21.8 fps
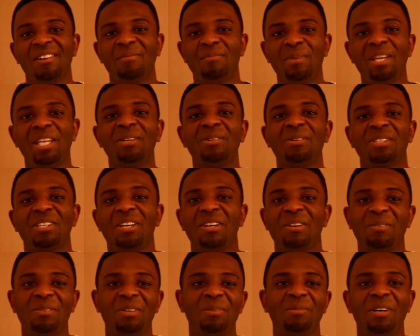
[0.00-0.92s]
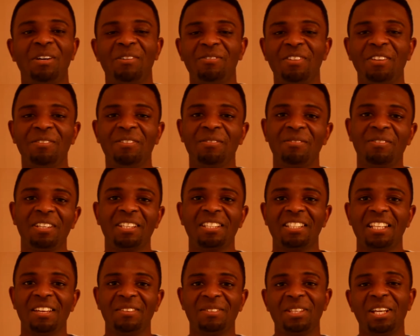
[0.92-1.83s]
Bagels are one of my favourite things
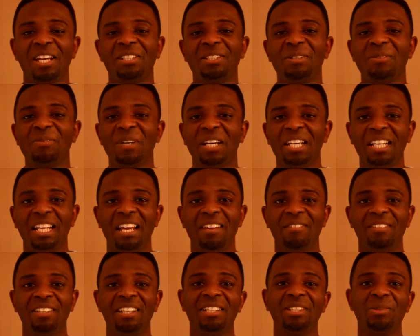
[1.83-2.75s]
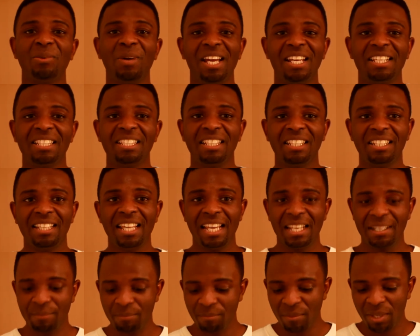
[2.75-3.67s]
to have, so I don't mind having it twice in a
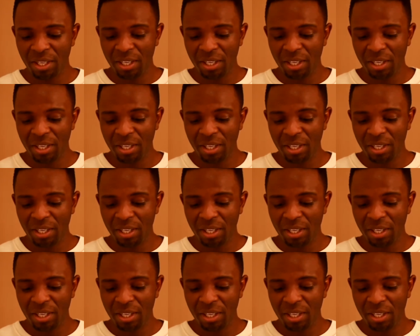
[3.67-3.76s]
day.